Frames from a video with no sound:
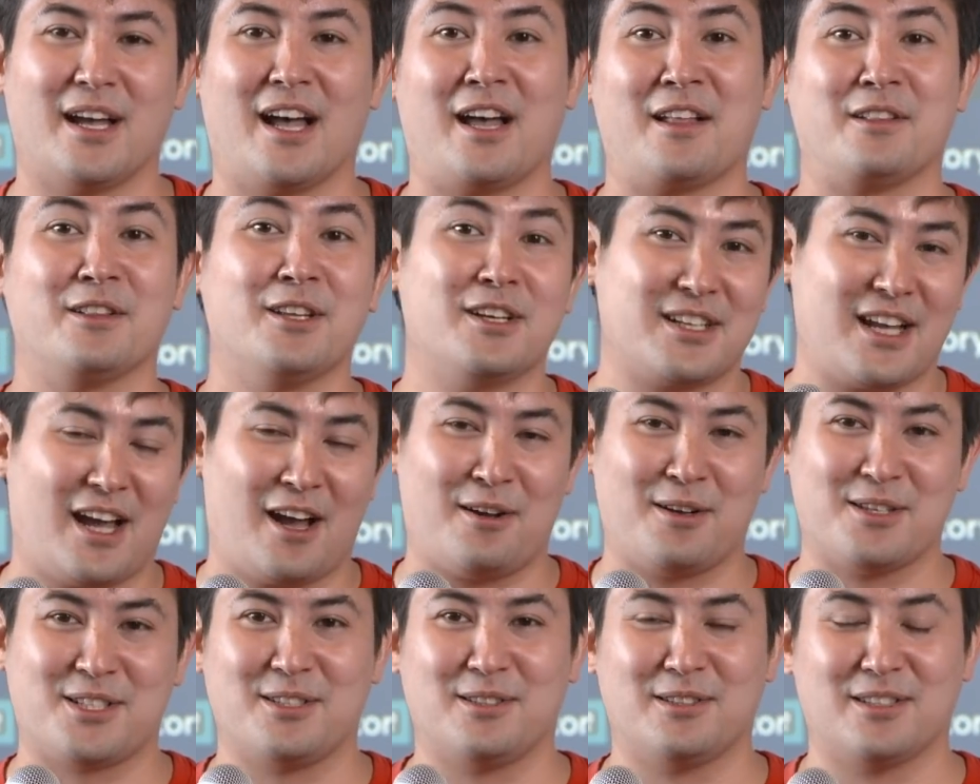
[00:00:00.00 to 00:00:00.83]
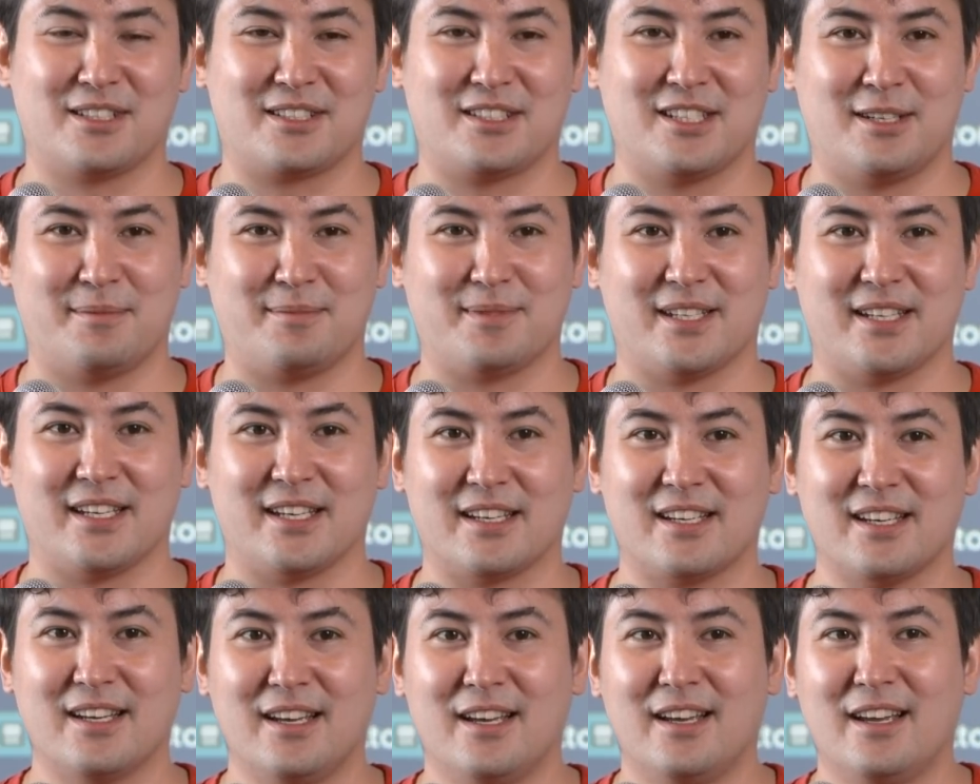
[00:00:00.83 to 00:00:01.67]
I also looked up
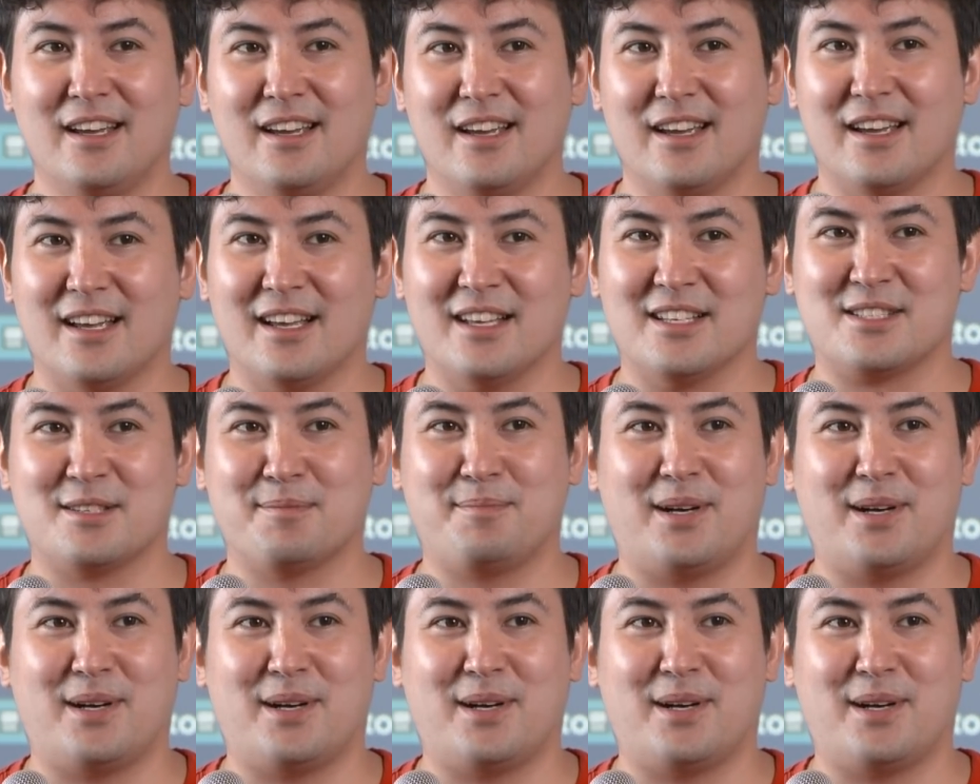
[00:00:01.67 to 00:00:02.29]
like, is it